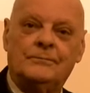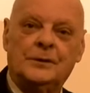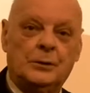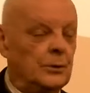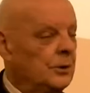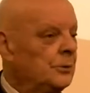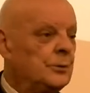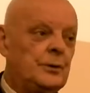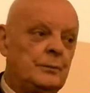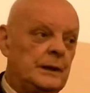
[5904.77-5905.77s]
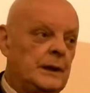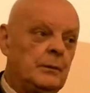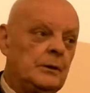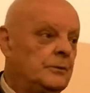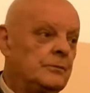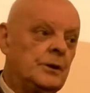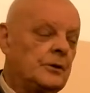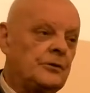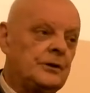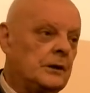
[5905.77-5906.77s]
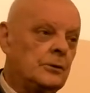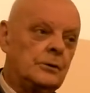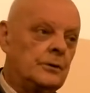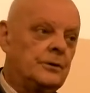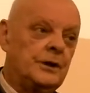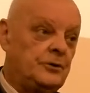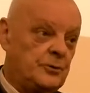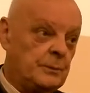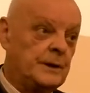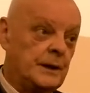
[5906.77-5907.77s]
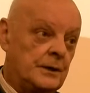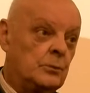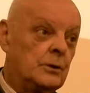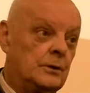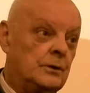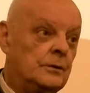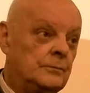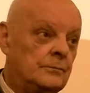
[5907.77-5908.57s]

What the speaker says: You want to know the Bible, you've got to say, Lord, teach me thy word.